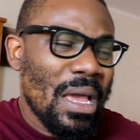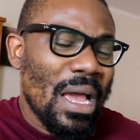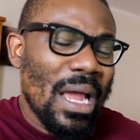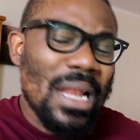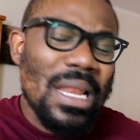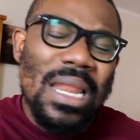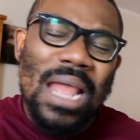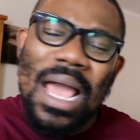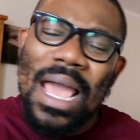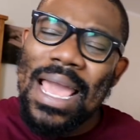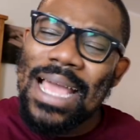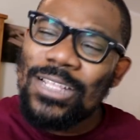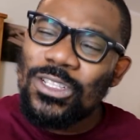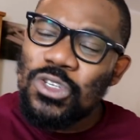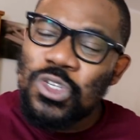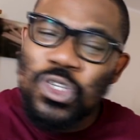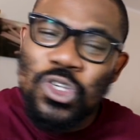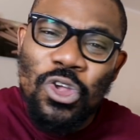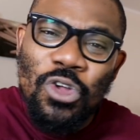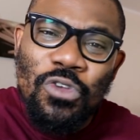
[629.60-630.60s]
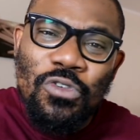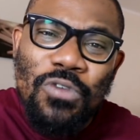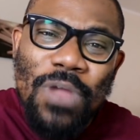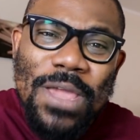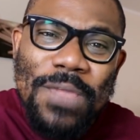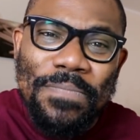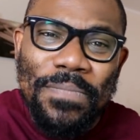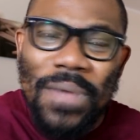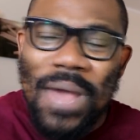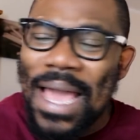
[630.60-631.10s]
And I had to
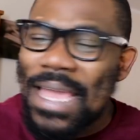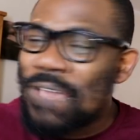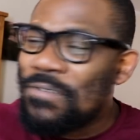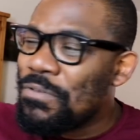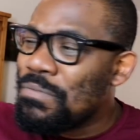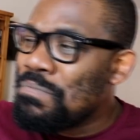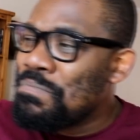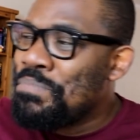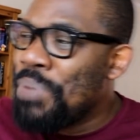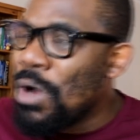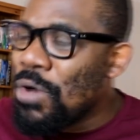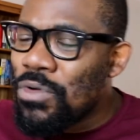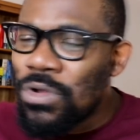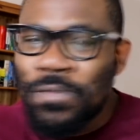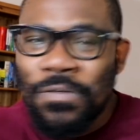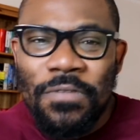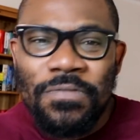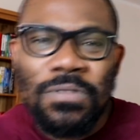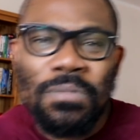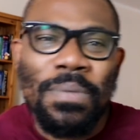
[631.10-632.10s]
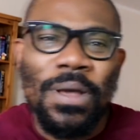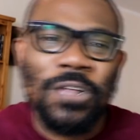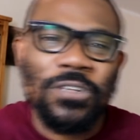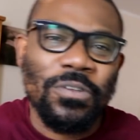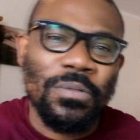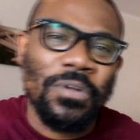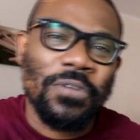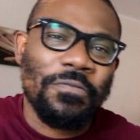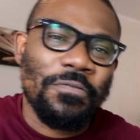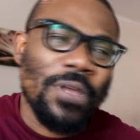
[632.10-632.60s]
scrape. I even borrowed £50
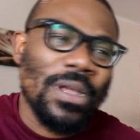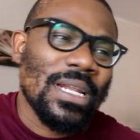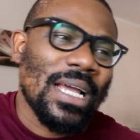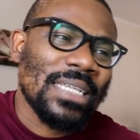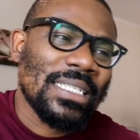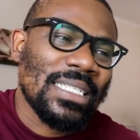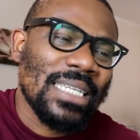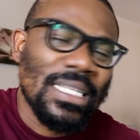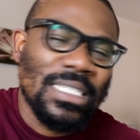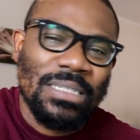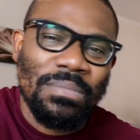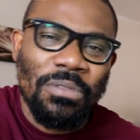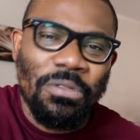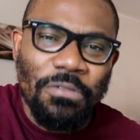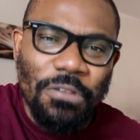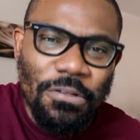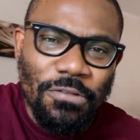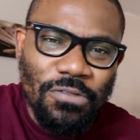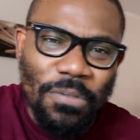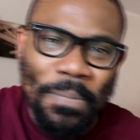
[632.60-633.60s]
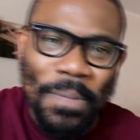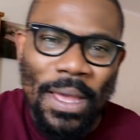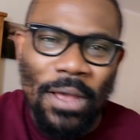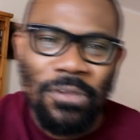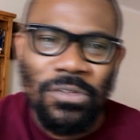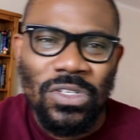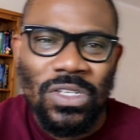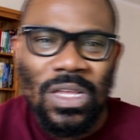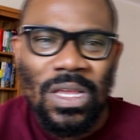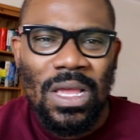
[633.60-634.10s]
from a friend. I sent him
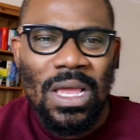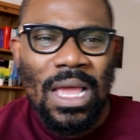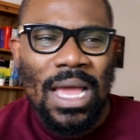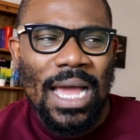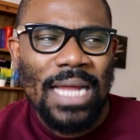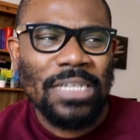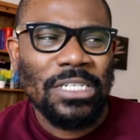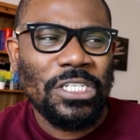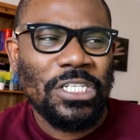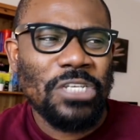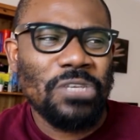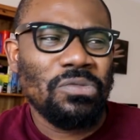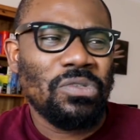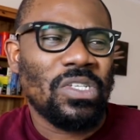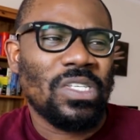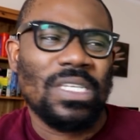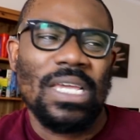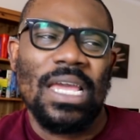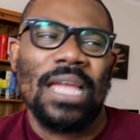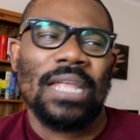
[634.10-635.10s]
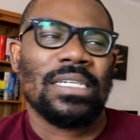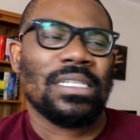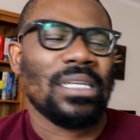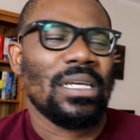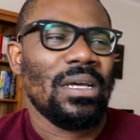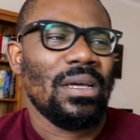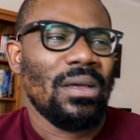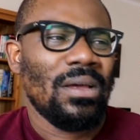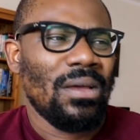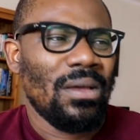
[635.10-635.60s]
£300. And dude said,
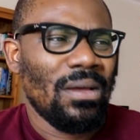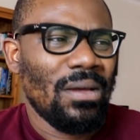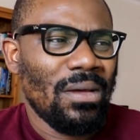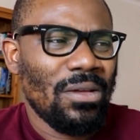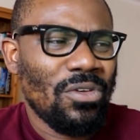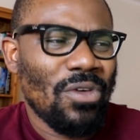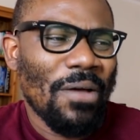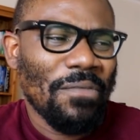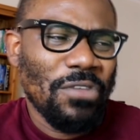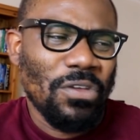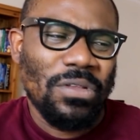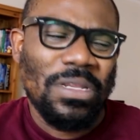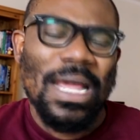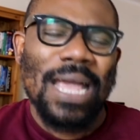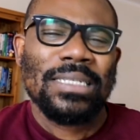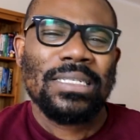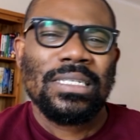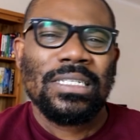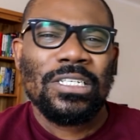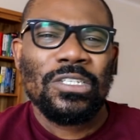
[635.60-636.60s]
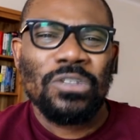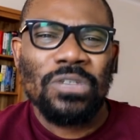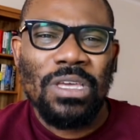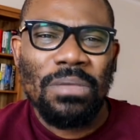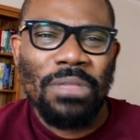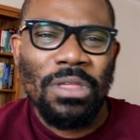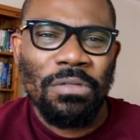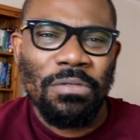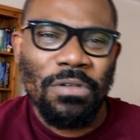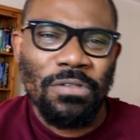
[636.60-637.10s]
you have the audacity to give
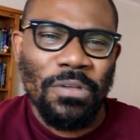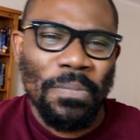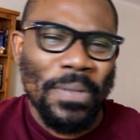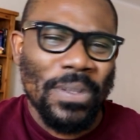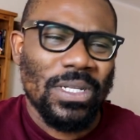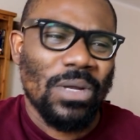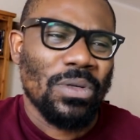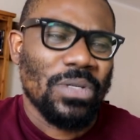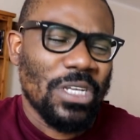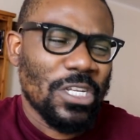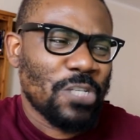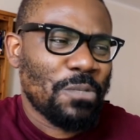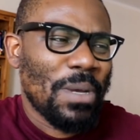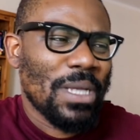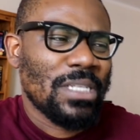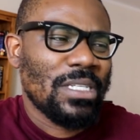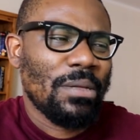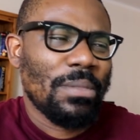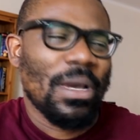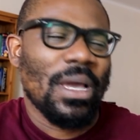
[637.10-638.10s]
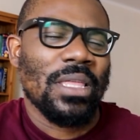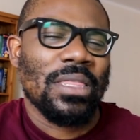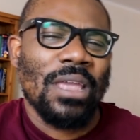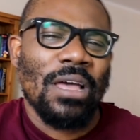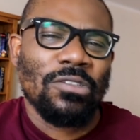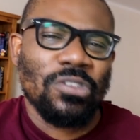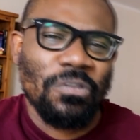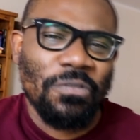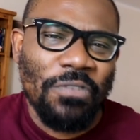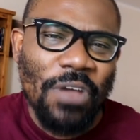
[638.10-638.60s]
me £300. I was expecting about
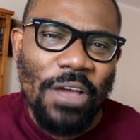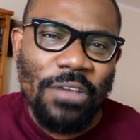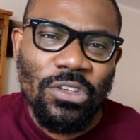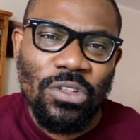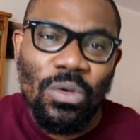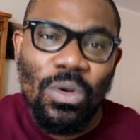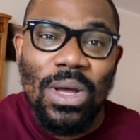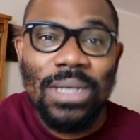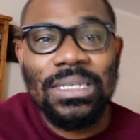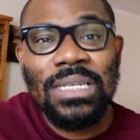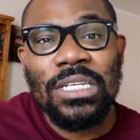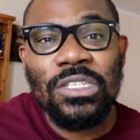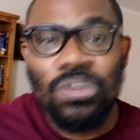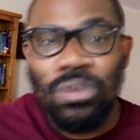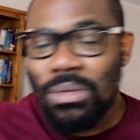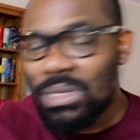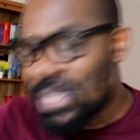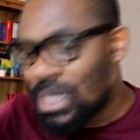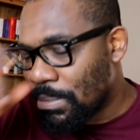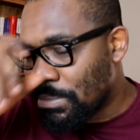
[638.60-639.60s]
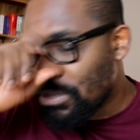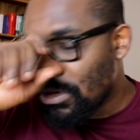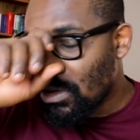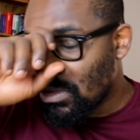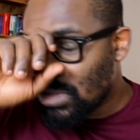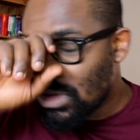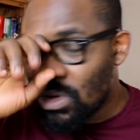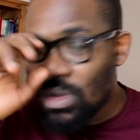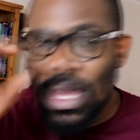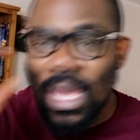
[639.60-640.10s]
1,500. You know what I said to him? I said,
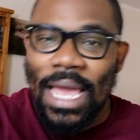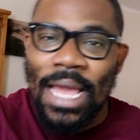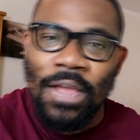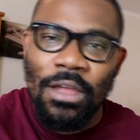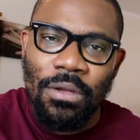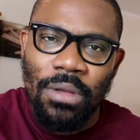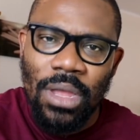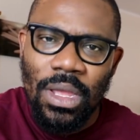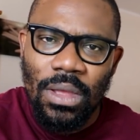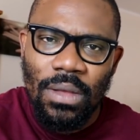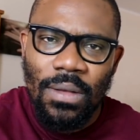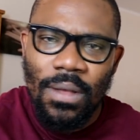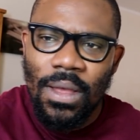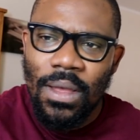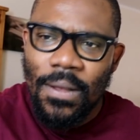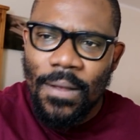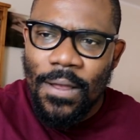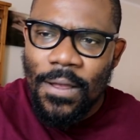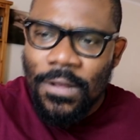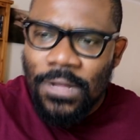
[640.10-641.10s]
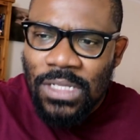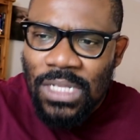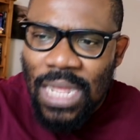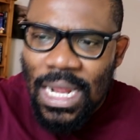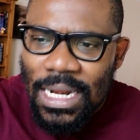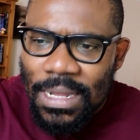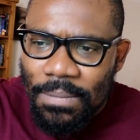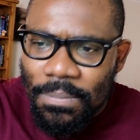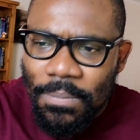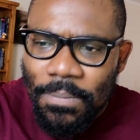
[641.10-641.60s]
bro, don't get angry.
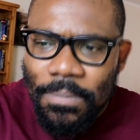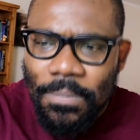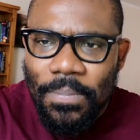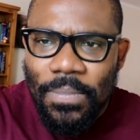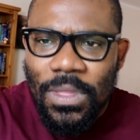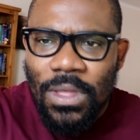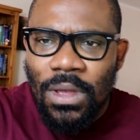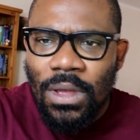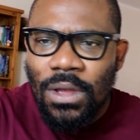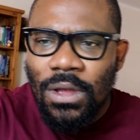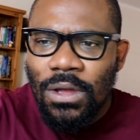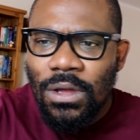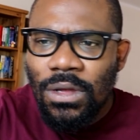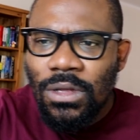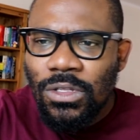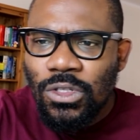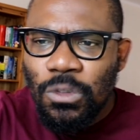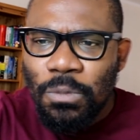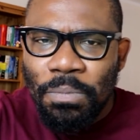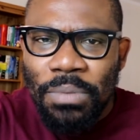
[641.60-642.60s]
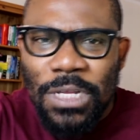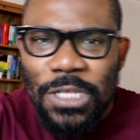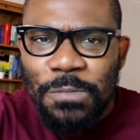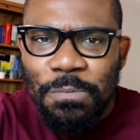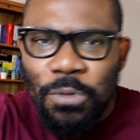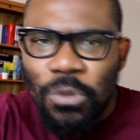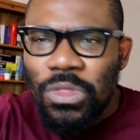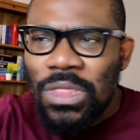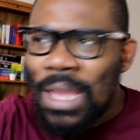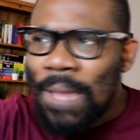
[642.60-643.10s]
Tell him to please
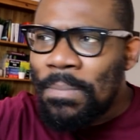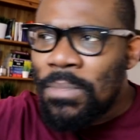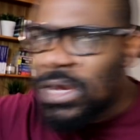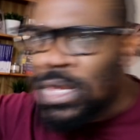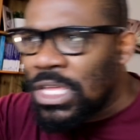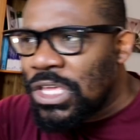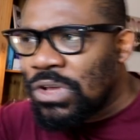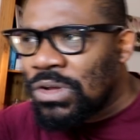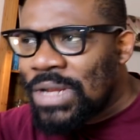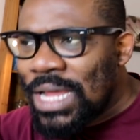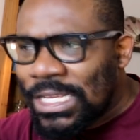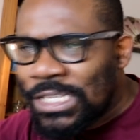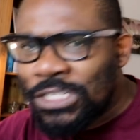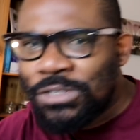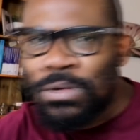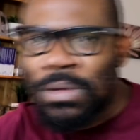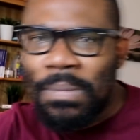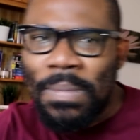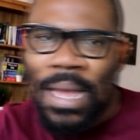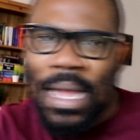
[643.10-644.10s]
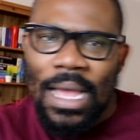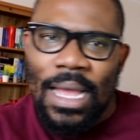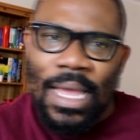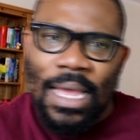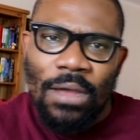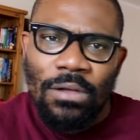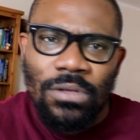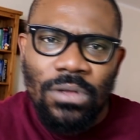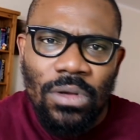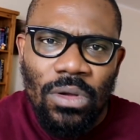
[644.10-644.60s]
put that money in your Nigerian bank
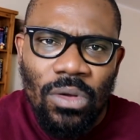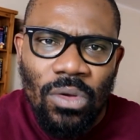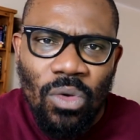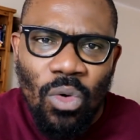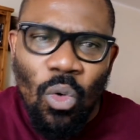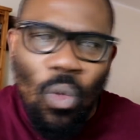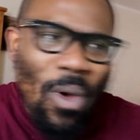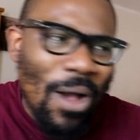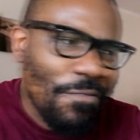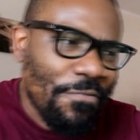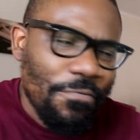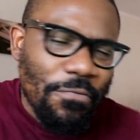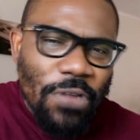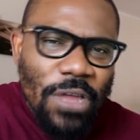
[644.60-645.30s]
account. No,